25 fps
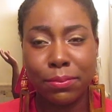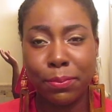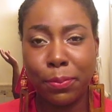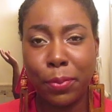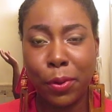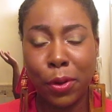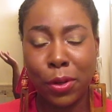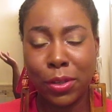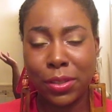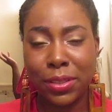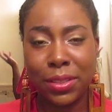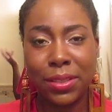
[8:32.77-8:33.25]

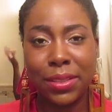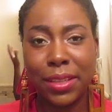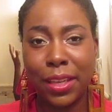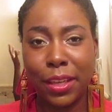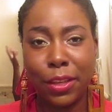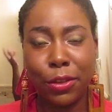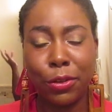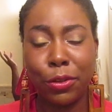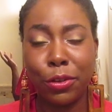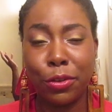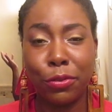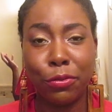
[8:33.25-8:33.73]
books
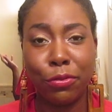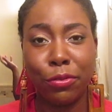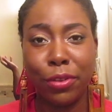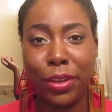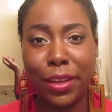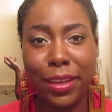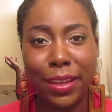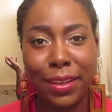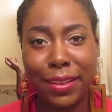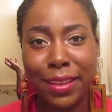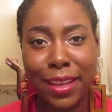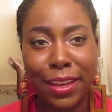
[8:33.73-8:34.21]
that you could
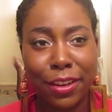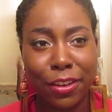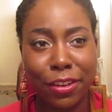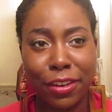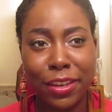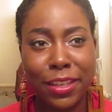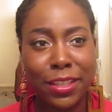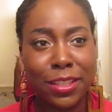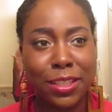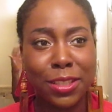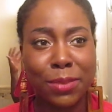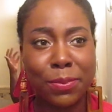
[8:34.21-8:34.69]
read that are
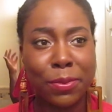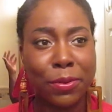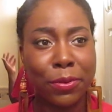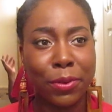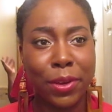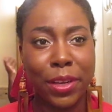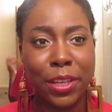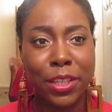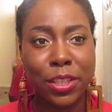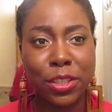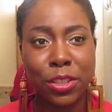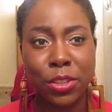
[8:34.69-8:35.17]

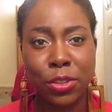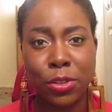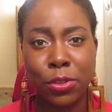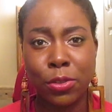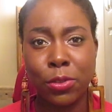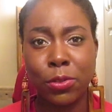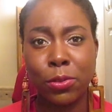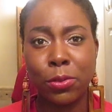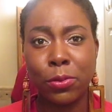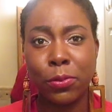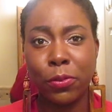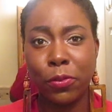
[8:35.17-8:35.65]

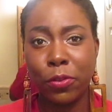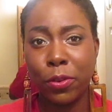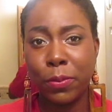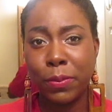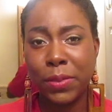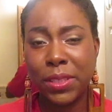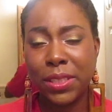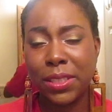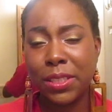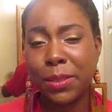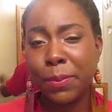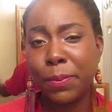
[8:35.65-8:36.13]
inspirational
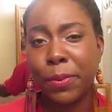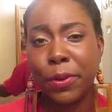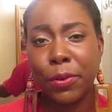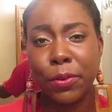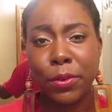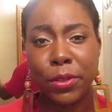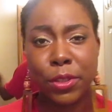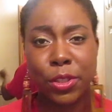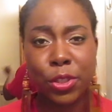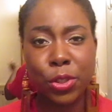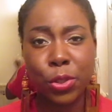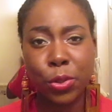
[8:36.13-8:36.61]
from a
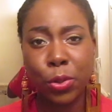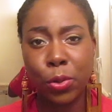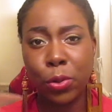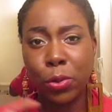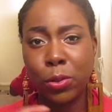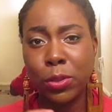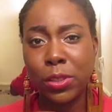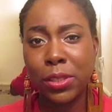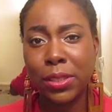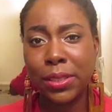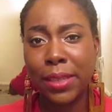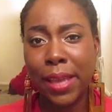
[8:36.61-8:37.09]

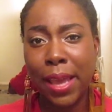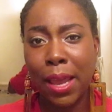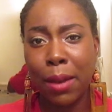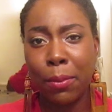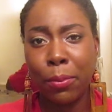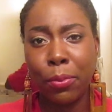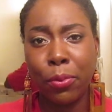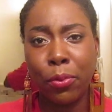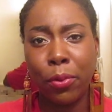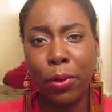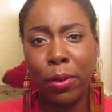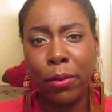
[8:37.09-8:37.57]
spiritual
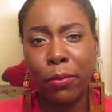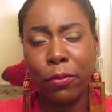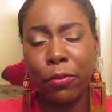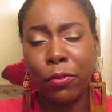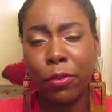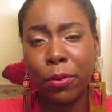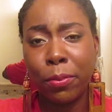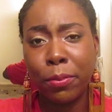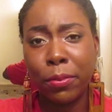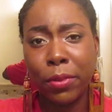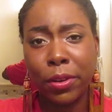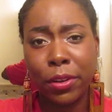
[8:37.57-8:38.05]
standpoint,
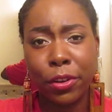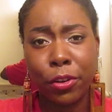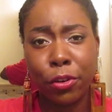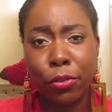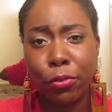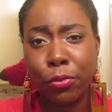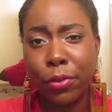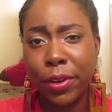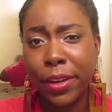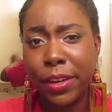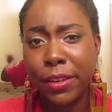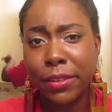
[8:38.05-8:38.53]
from a
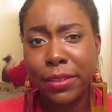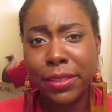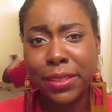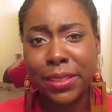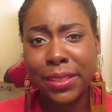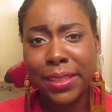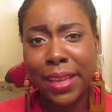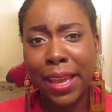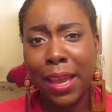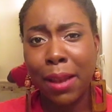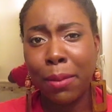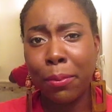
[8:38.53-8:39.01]
career
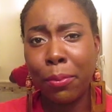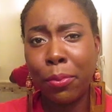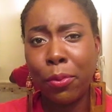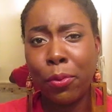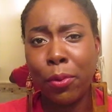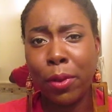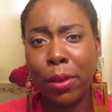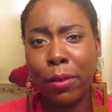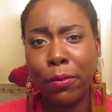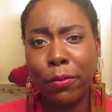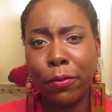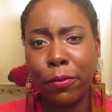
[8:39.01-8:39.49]

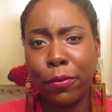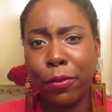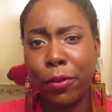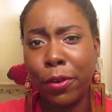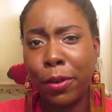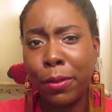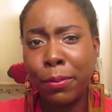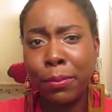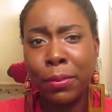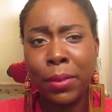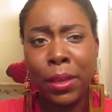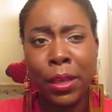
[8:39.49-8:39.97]
standpoint,
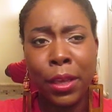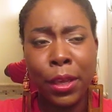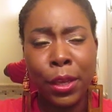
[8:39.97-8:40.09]
from